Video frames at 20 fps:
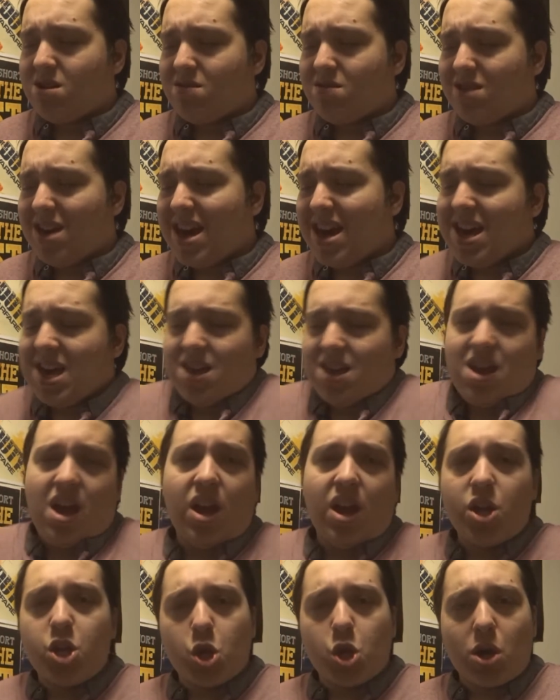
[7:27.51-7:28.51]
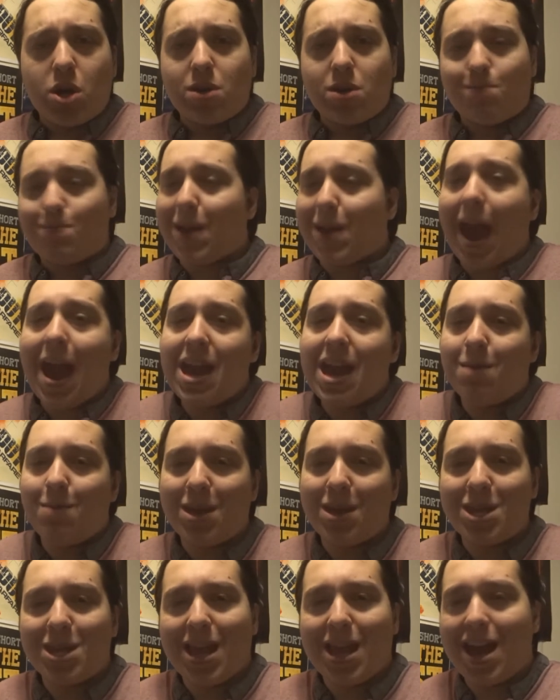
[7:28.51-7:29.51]
Yeah, I enjoy
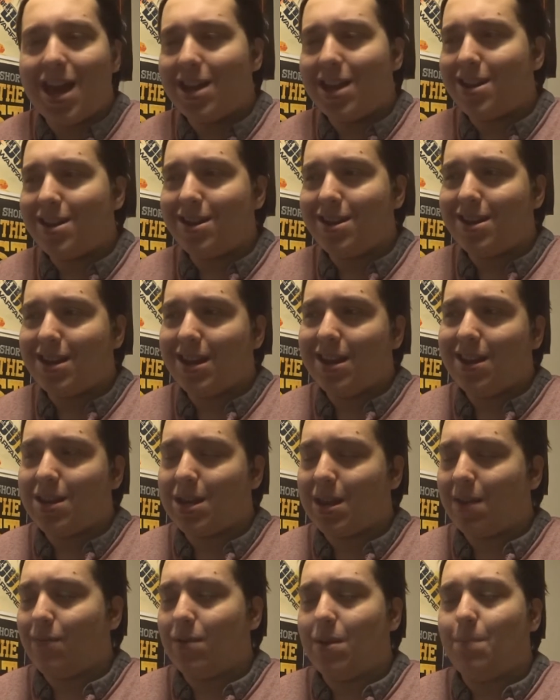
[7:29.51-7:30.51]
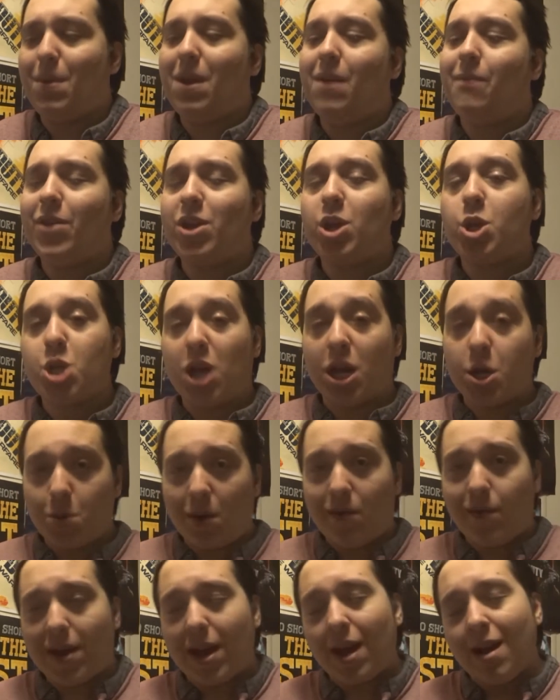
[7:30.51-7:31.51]
gaming and stuff like that, but if I could change
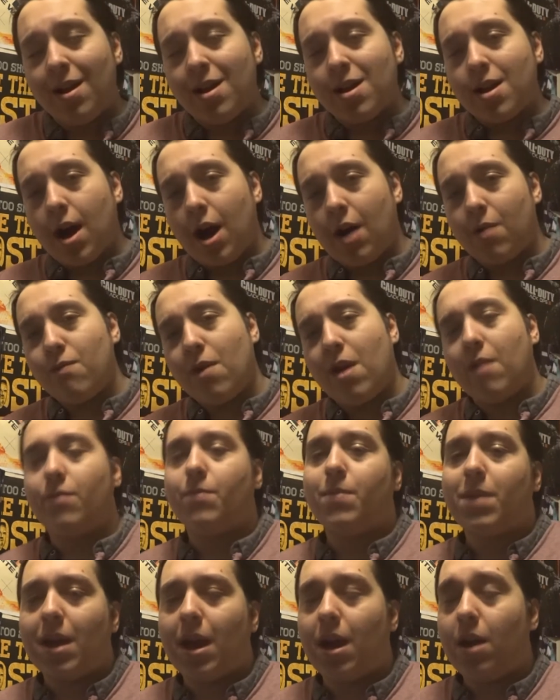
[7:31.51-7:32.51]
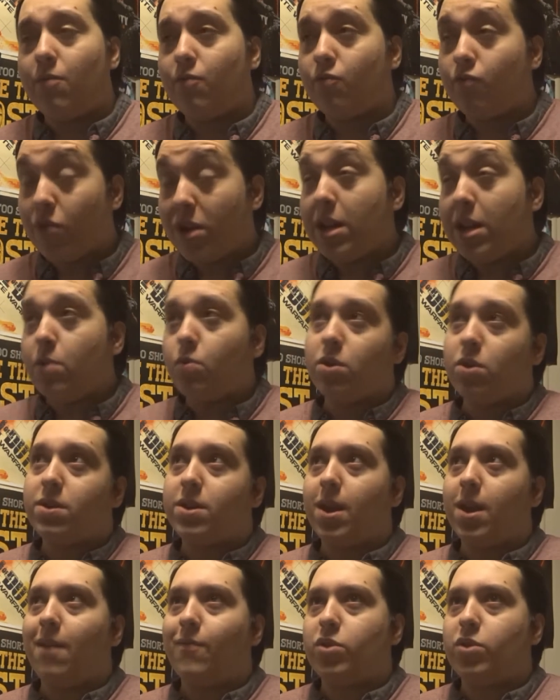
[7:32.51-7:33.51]
one thing, I'd rather be, I really would
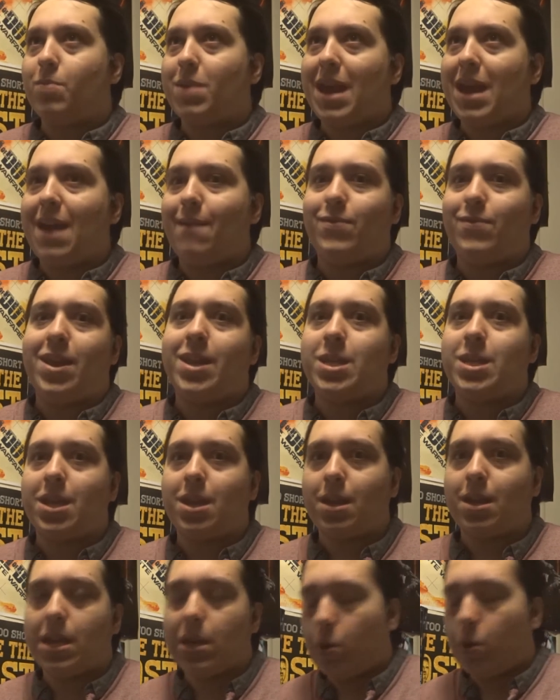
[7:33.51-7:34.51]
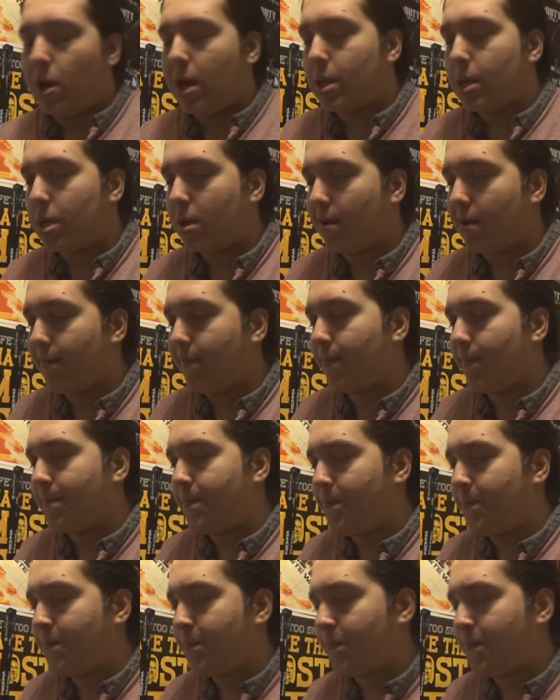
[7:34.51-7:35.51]
love to be athletic and all that stuff.
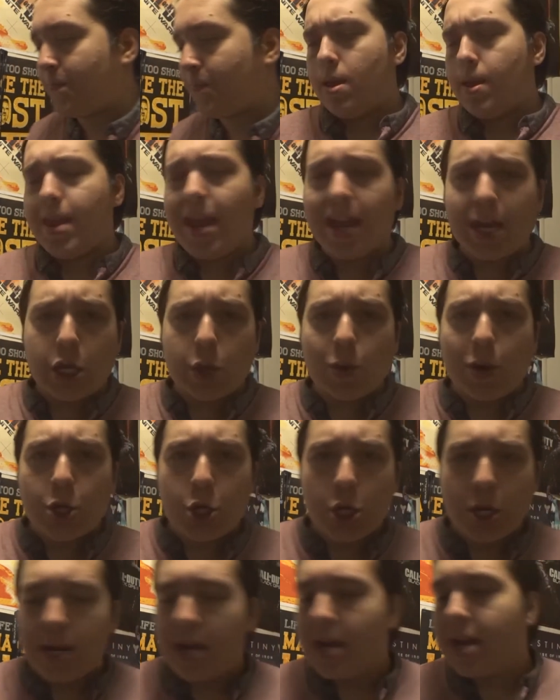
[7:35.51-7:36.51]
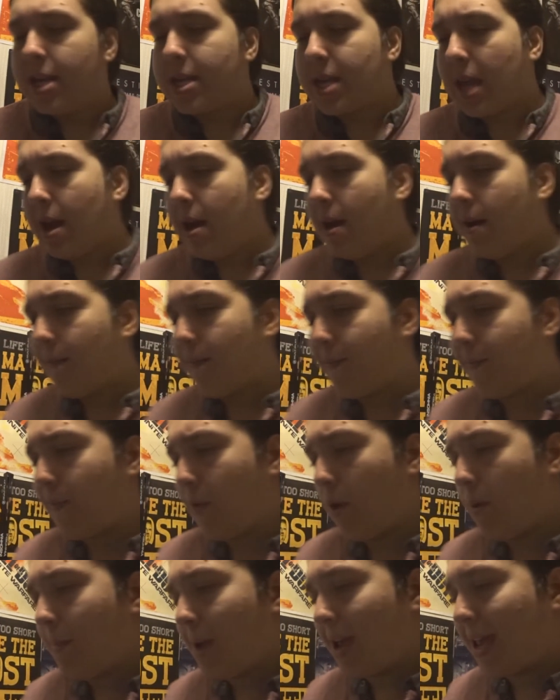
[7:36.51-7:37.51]
Next question is
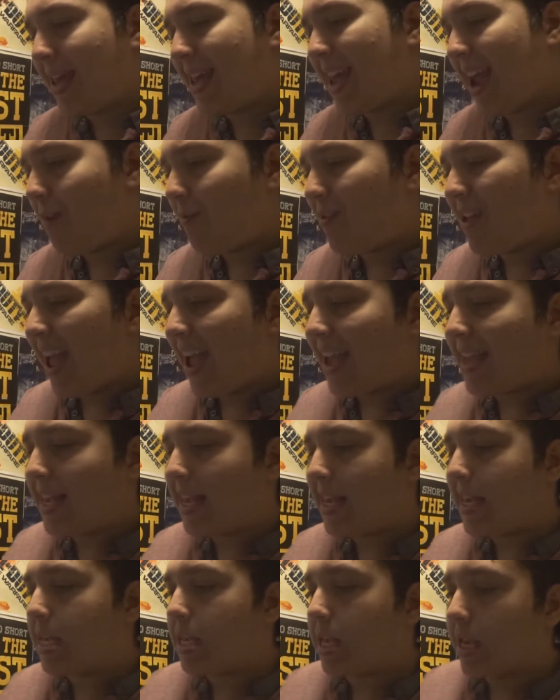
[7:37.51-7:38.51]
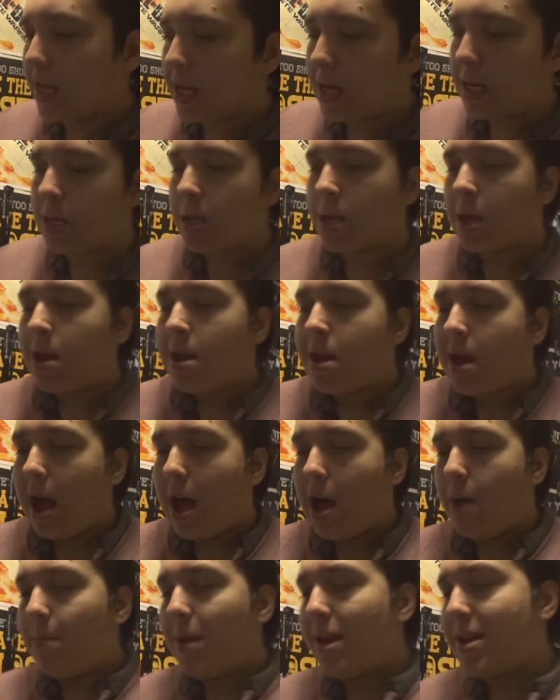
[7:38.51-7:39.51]
from a Gary86,
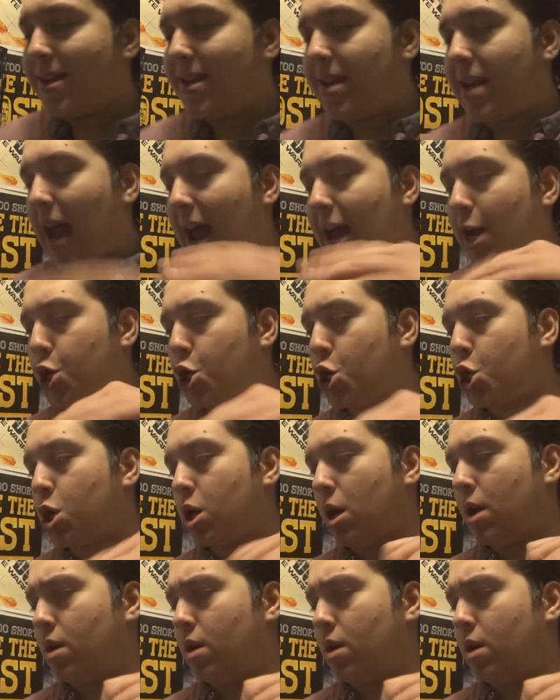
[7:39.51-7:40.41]
a dash